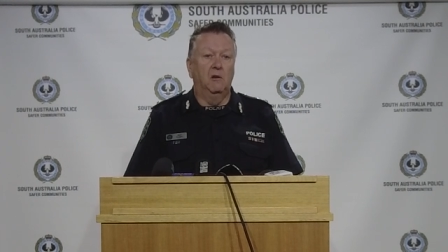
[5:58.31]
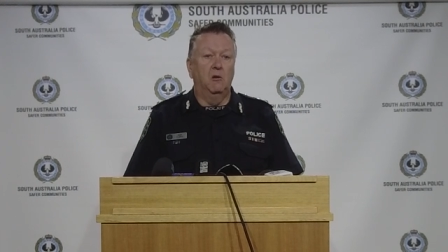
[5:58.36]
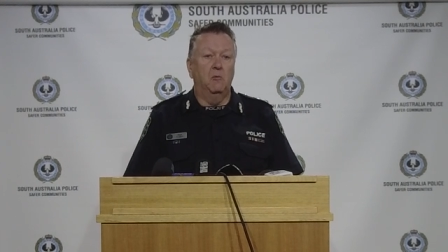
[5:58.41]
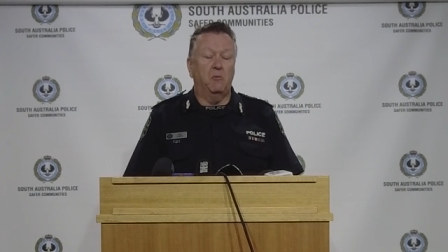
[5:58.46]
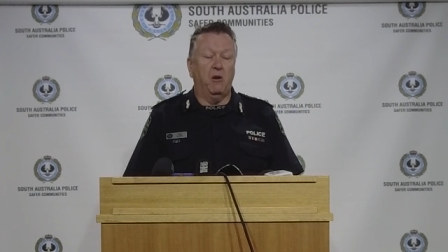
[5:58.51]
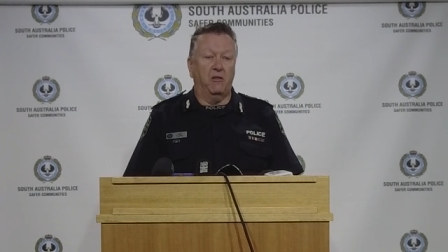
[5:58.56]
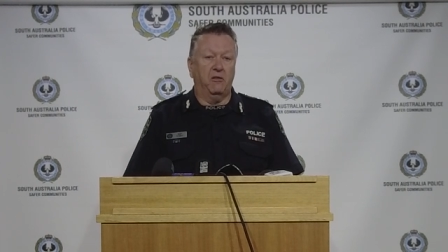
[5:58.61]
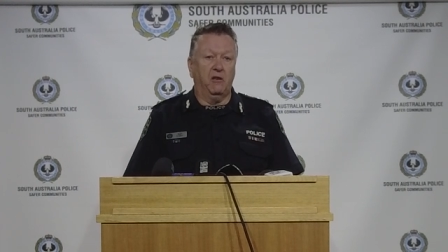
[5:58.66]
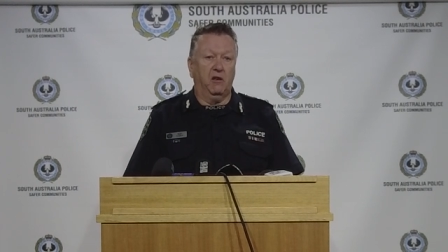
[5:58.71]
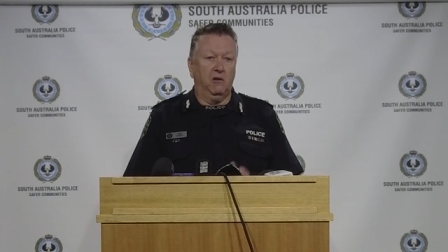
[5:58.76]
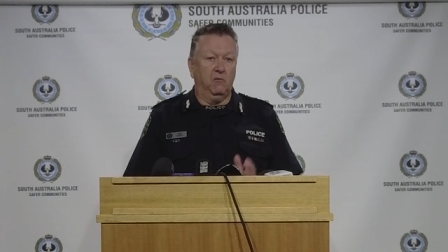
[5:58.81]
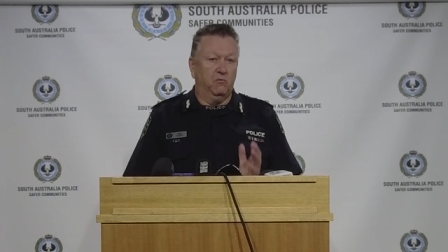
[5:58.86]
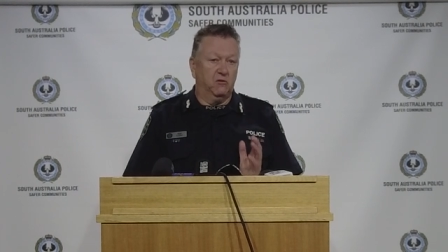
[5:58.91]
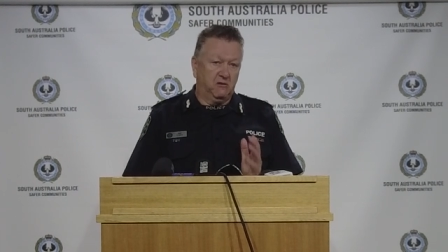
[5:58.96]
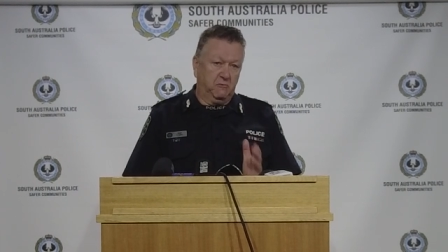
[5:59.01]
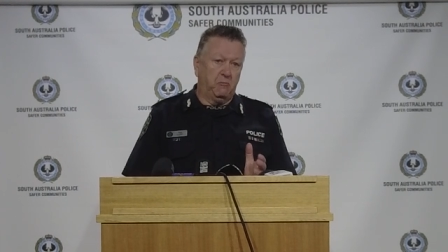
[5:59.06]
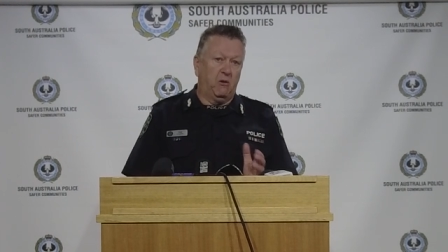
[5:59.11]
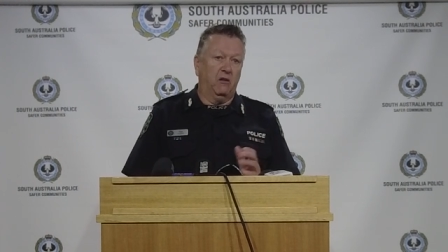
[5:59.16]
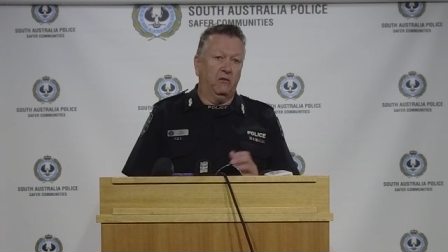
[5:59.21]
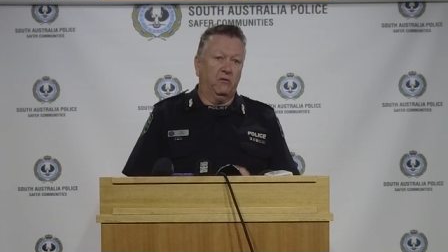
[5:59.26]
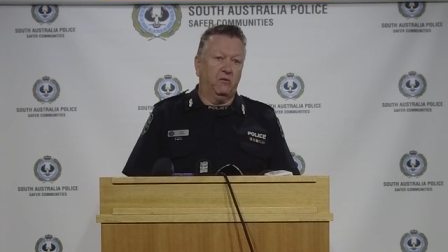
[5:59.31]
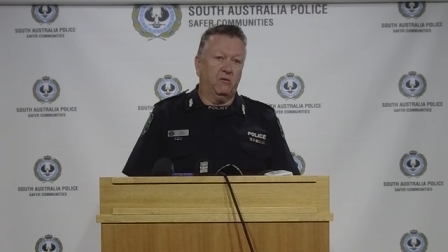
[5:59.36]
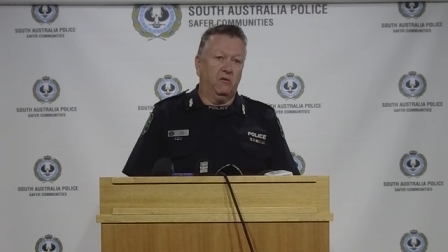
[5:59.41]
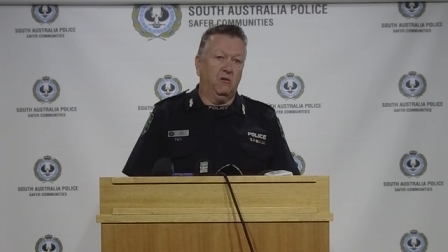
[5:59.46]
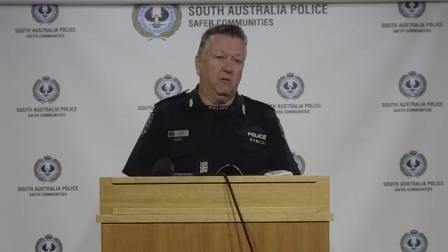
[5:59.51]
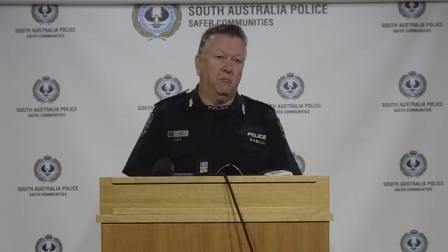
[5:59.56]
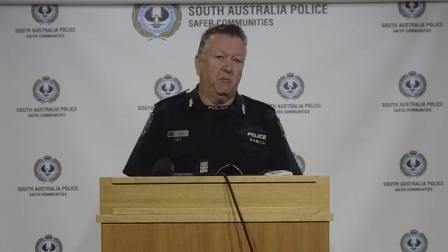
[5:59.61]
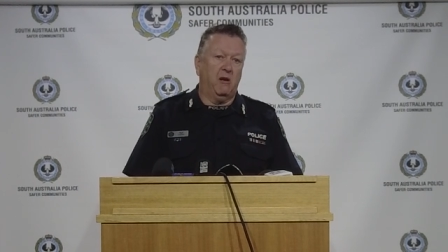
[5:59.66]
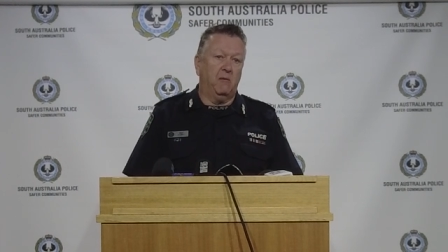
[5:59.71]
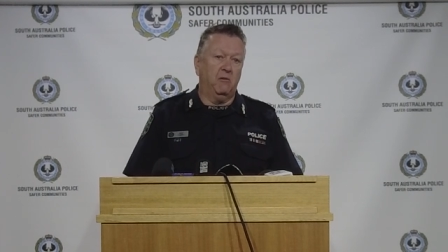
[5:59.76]
But the response from
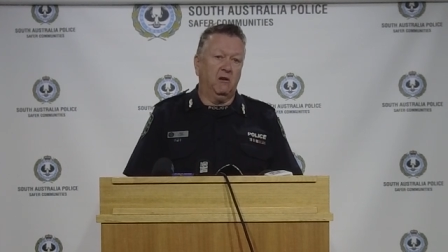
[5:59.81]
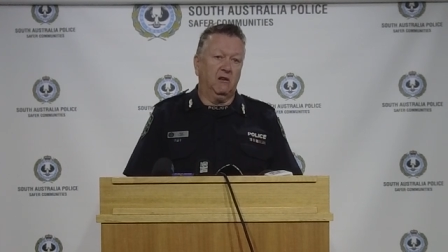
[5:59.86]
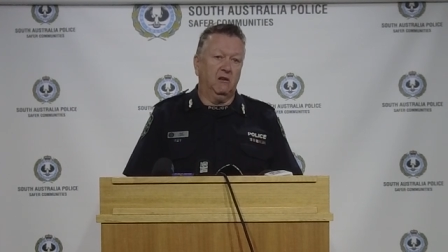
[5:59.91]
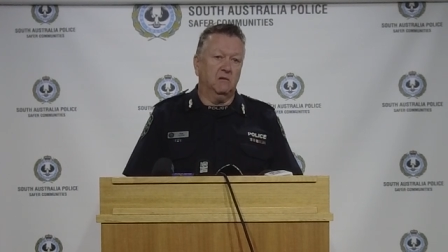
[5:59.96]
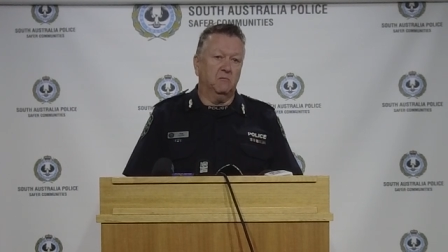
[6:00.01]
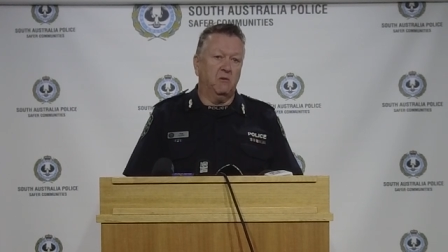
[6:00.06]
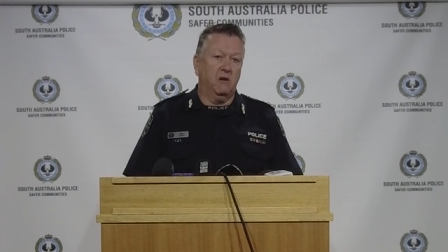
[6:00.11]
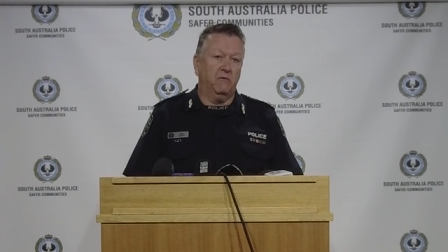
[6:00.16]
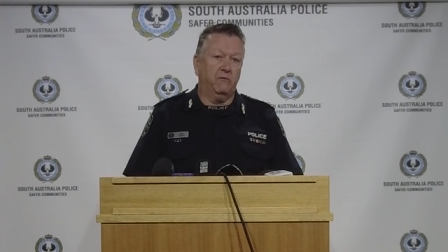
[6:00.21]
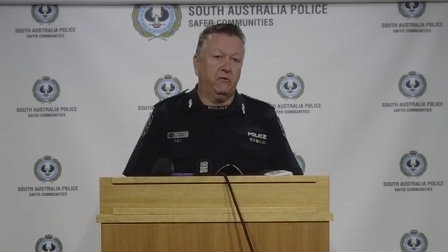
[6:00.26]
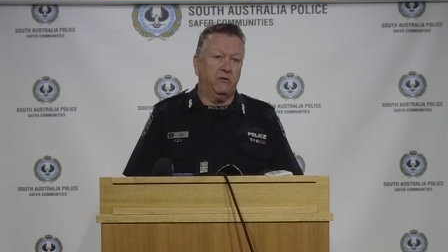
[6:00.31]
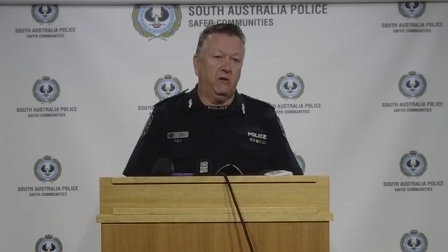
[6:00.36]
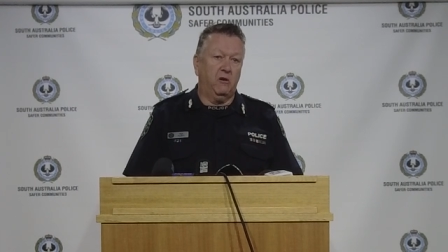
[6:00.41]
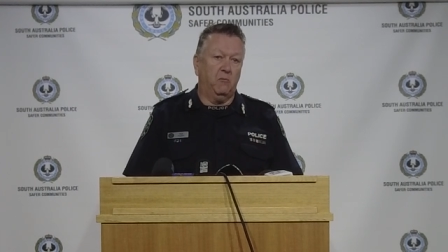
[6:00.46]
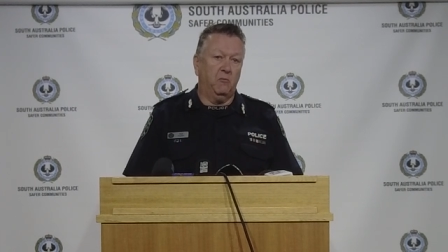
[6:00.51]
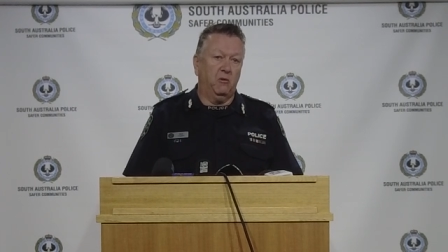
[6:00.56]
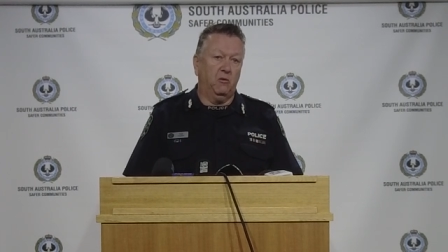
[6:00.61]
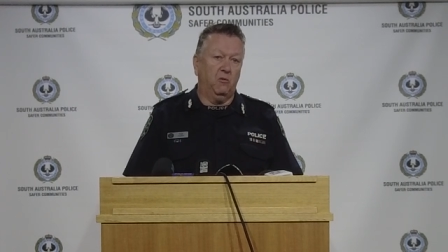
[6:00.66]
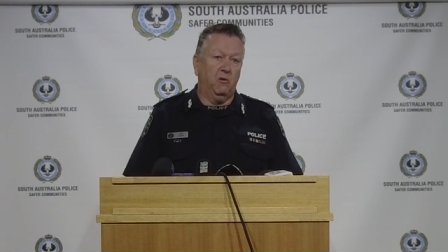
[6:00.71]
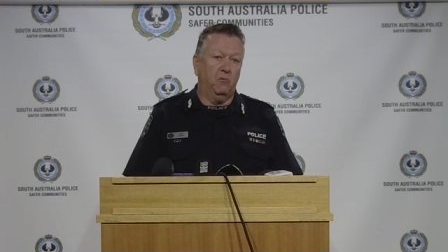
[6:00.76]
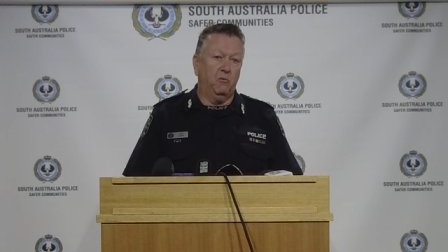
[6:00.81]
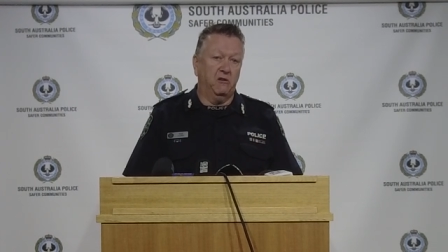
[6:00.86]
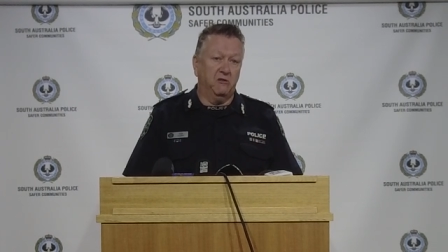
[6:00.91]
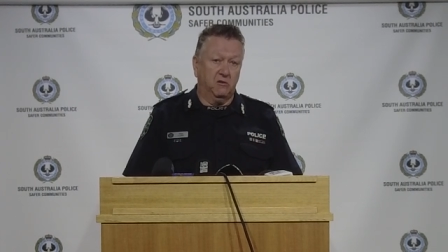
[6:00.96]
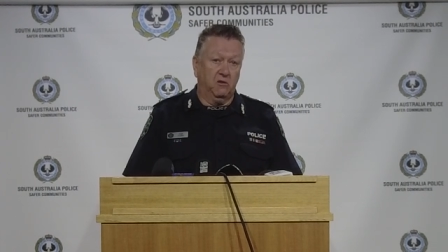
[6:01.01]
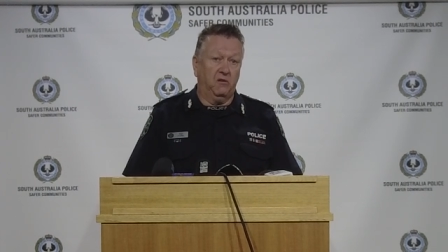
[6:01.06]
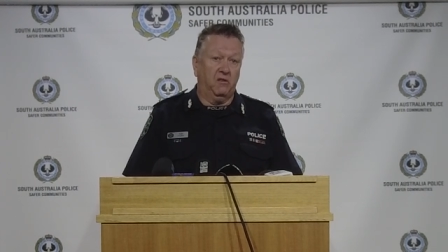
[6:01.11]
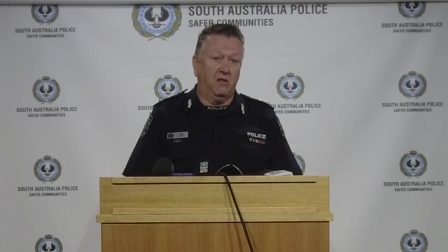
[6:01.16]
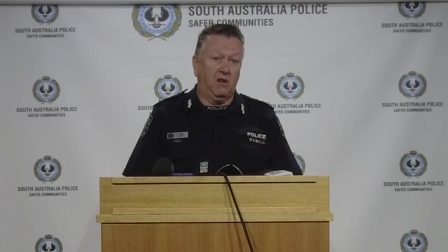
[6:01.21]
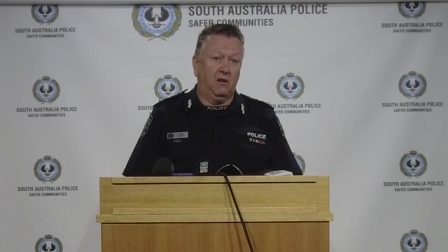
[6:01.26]
the public has been phenomenal, and we
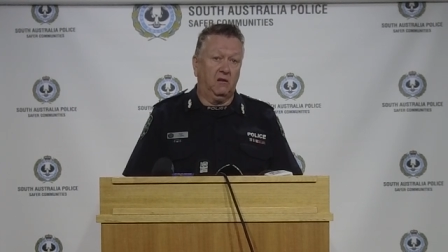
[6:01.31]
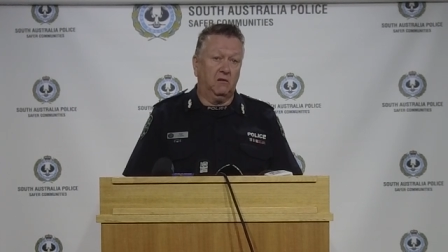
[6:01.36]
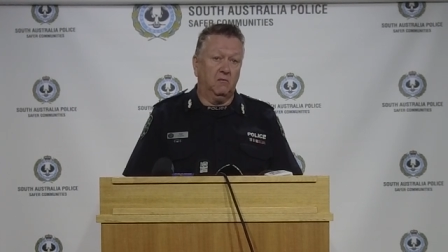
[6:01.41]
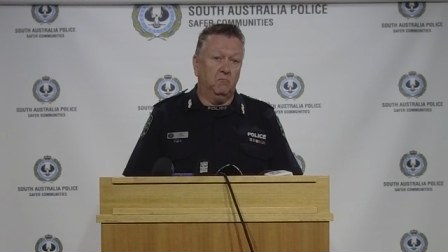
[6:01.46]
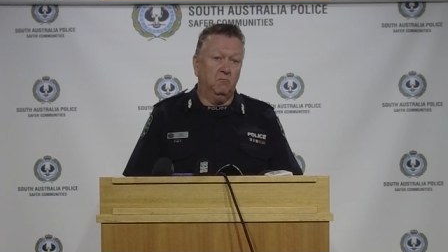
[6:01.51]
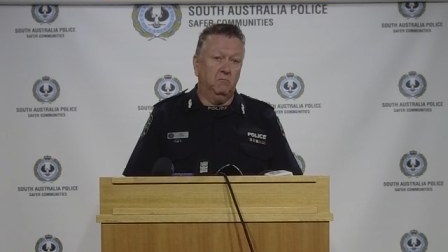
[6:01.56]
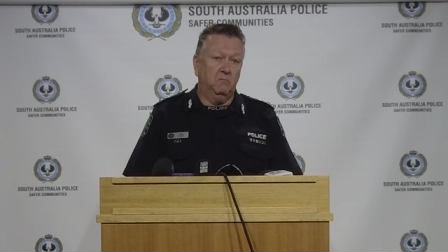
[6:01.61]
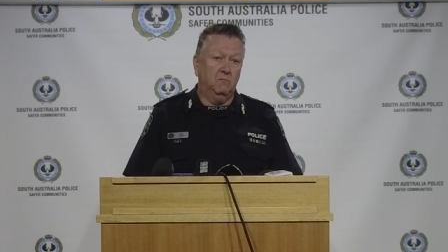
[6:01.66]
do thank them.